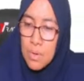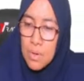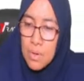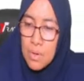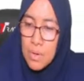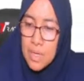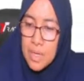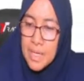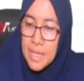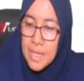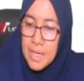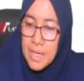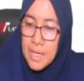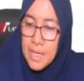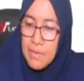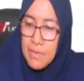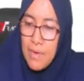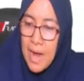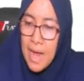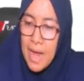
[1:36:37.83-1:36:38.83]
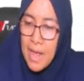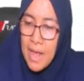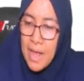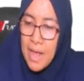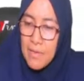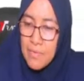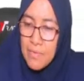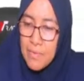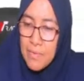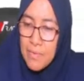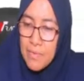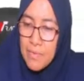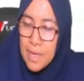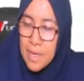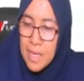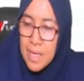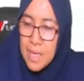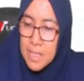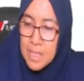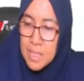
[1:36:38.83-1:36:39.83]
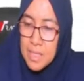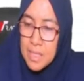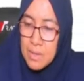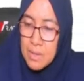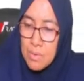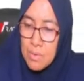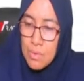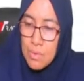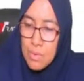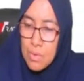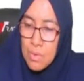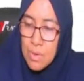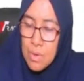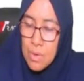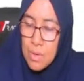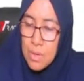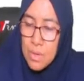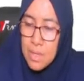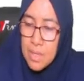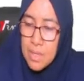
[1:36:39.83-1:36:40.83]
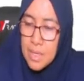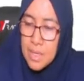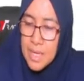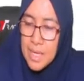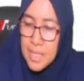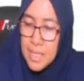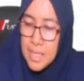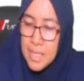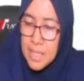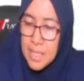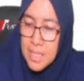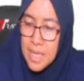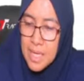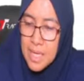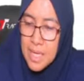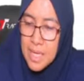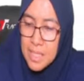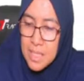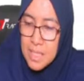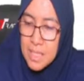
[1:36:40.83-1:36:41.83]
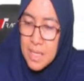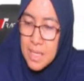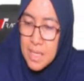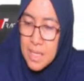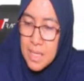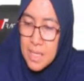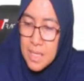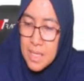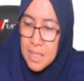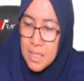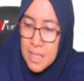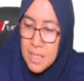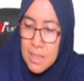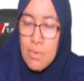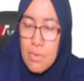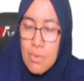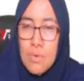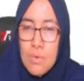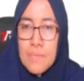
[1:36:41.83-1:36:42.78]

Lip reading: D5 is 0, D6 is 0.